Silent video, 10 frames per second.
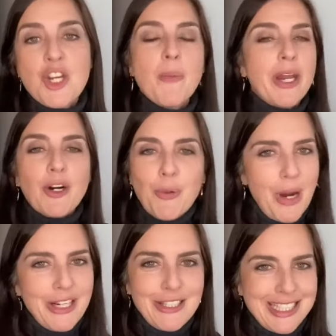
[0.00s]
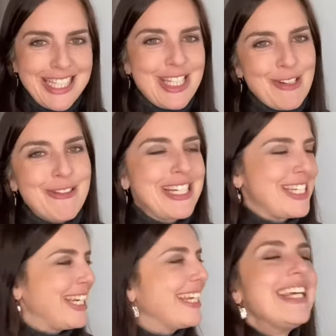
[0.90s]
No matter what your
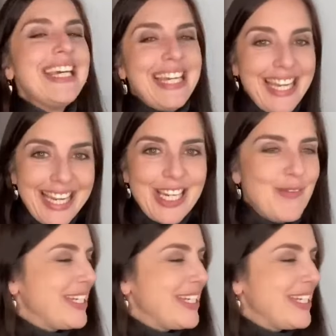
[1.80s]
situation, it can be